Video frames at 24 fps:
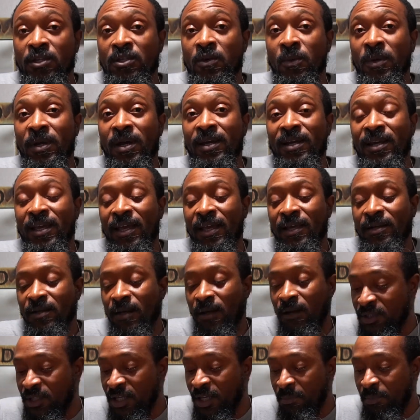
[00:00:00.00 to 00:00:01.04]
So we're going to
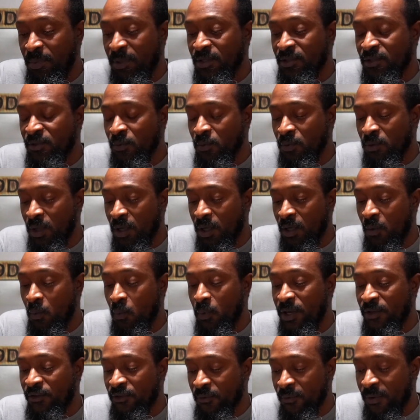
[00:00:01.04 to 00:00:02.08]
get deep into
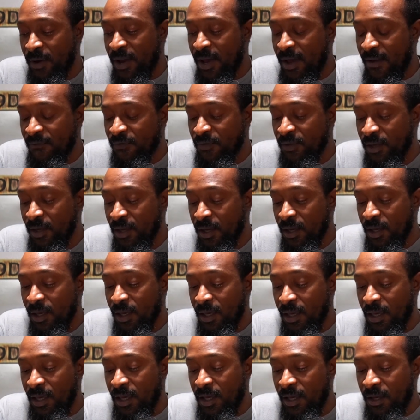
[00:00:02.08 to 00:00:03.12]
witchcraft
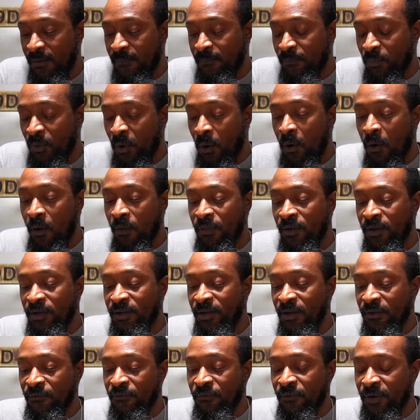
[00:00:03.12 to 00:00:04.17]
in all the
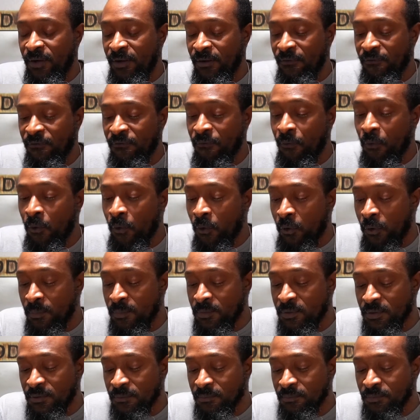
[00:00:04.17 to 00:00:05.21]
different
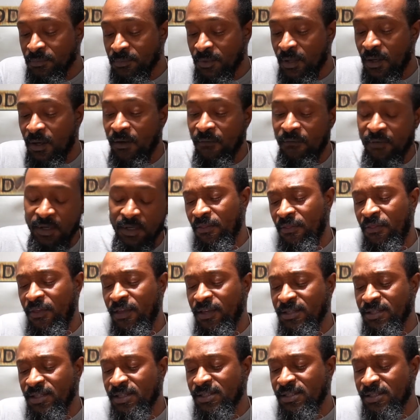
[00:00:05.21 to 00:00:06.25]
forms of it.
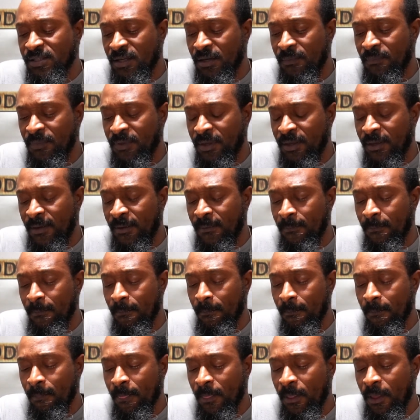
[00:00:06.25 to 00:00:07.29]
This is something
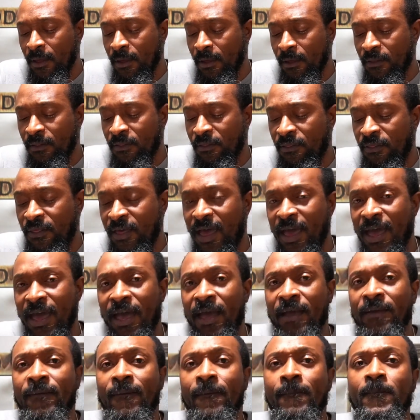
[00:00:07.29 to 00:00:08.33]

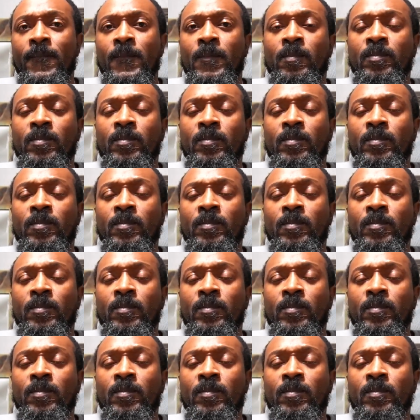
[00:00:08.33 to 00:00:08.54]
that